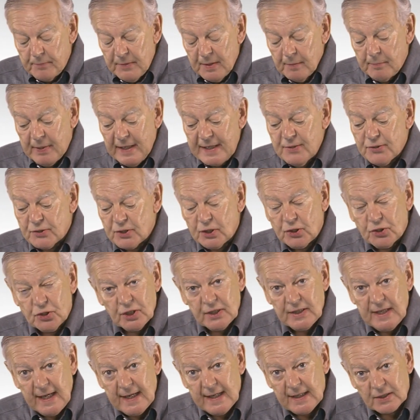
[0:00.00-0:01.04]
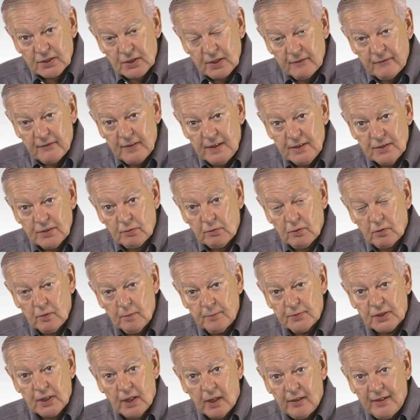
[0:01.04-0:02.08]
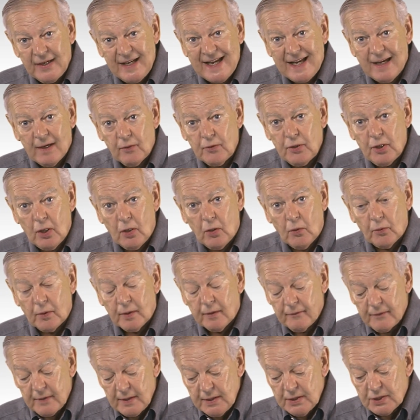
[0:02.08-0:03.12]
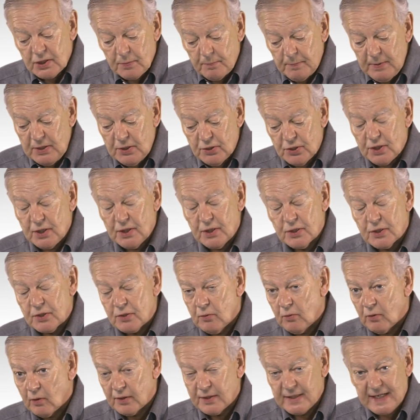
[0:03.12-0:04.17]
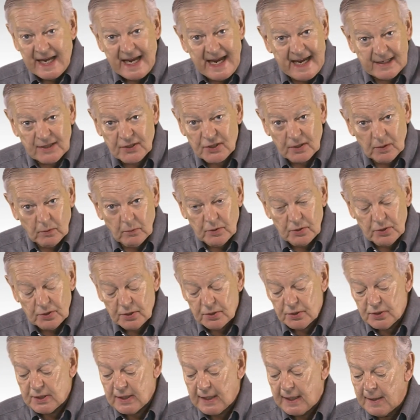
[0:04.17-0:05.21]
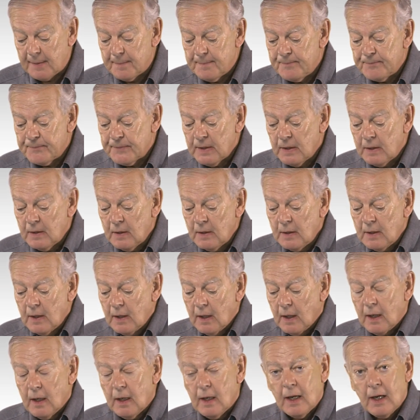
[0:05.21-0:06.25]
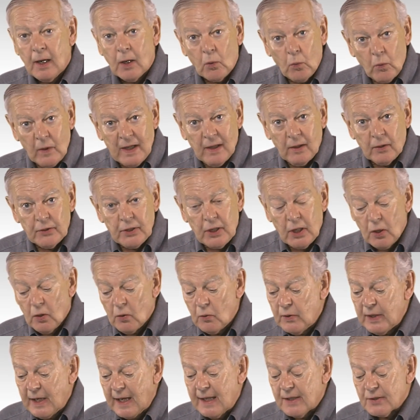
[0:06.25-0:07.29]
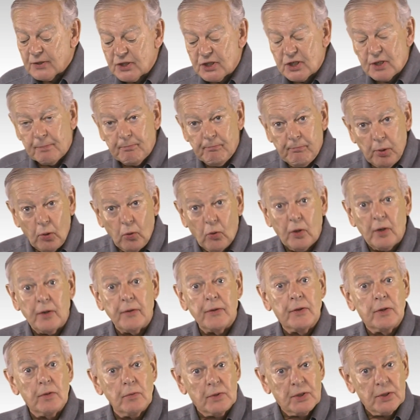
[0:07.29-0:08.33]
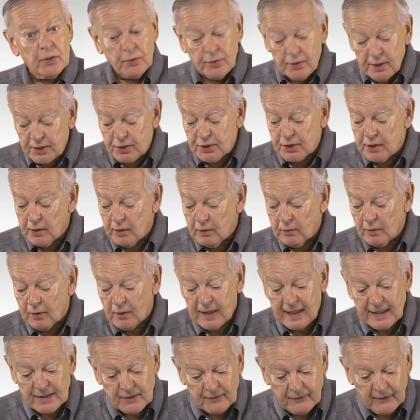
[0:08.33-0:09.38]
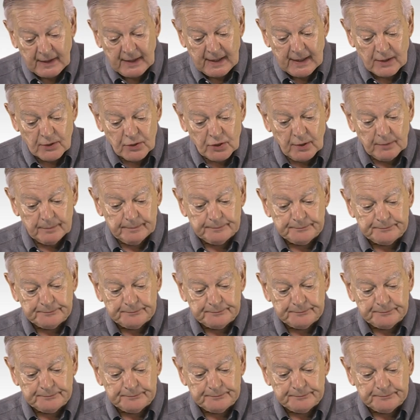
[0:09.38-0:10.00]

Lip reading: basic genetics of these groups are now known, of these species, or taxa, we should say, are well known and support the traditional classification.